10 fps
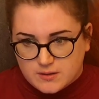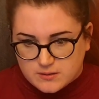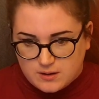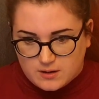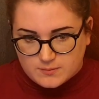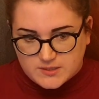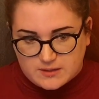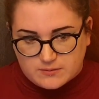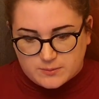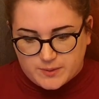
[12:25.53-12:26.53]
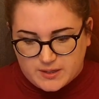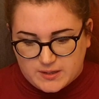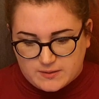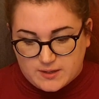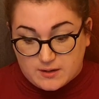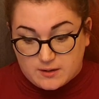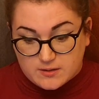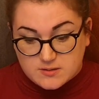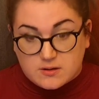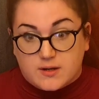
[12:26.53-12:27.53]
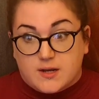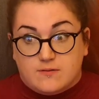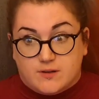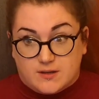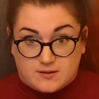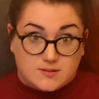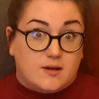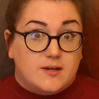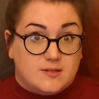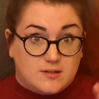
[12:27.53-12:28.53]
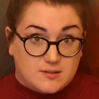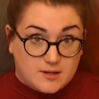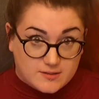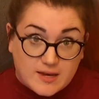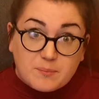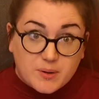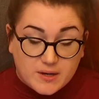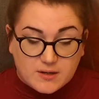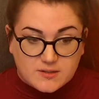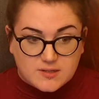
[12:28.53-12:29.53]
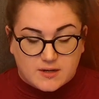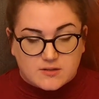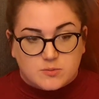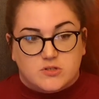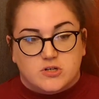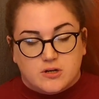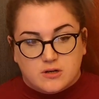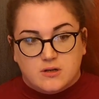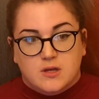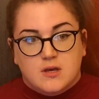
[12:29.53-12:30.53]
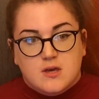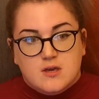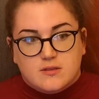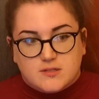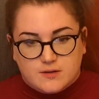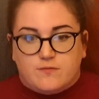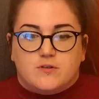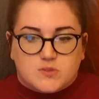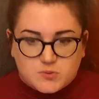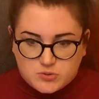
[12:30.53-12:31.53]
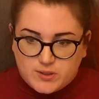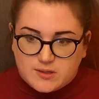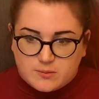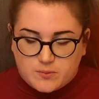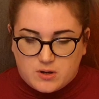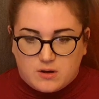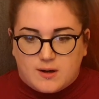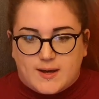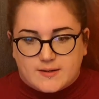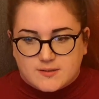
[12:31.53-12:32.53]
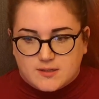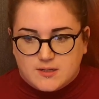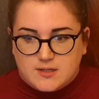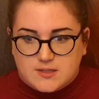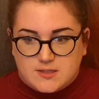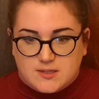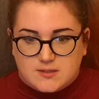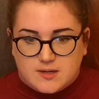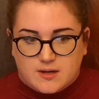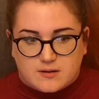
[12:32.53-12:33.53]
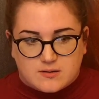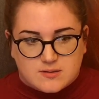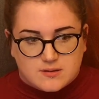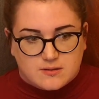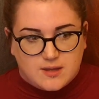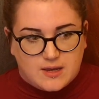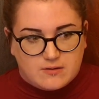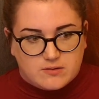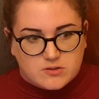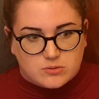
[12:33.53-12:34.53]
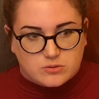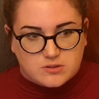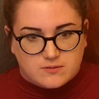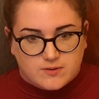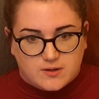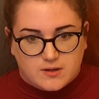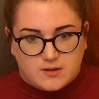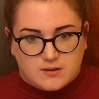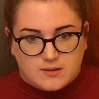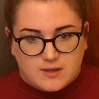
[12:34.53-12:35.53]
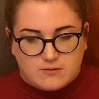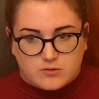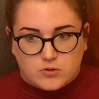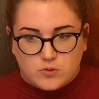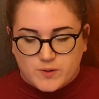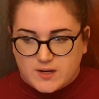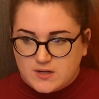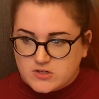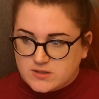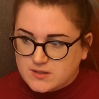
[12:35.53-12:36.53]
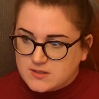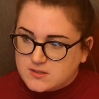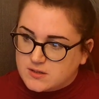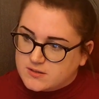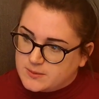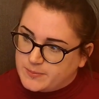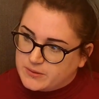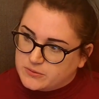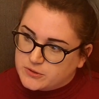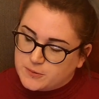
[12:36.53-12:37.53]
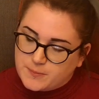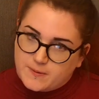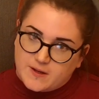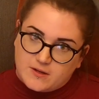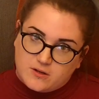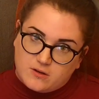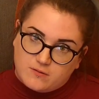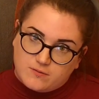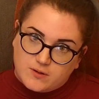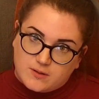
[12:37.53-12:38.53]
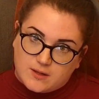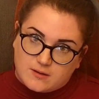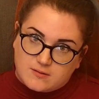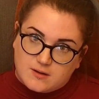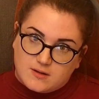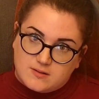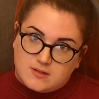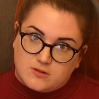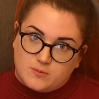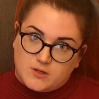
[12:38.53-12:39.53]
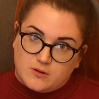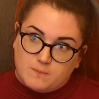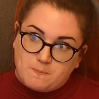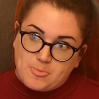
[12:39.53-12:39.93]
calm down a bit, and then I started having anxiety attacks and panic attacks, which are, the difference between them are anxiety attacks, they're sort of they're a culmination, they start to build up and you can feel the anxiety coming up,